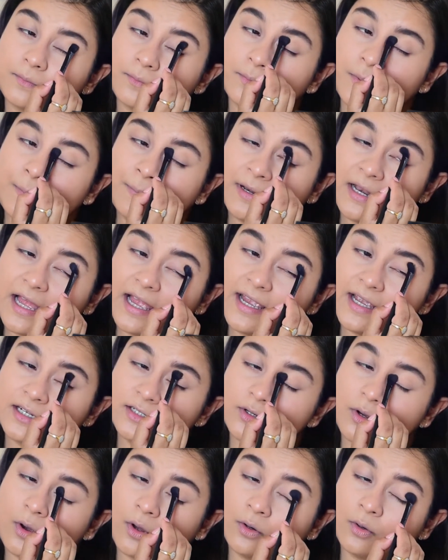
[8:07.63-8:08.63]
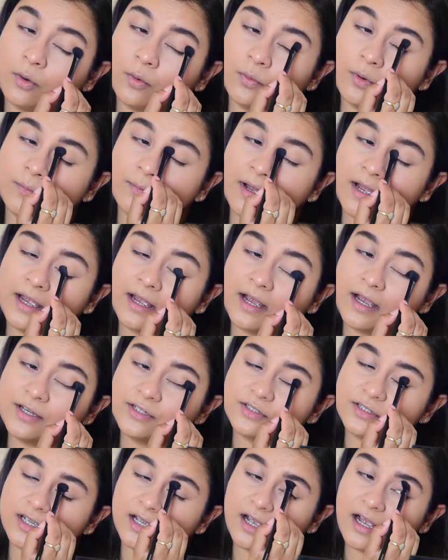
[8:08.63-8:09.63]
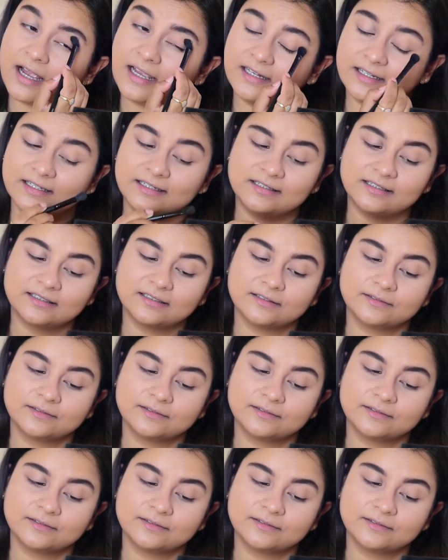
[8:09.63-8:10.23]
apply it all over my eyelid.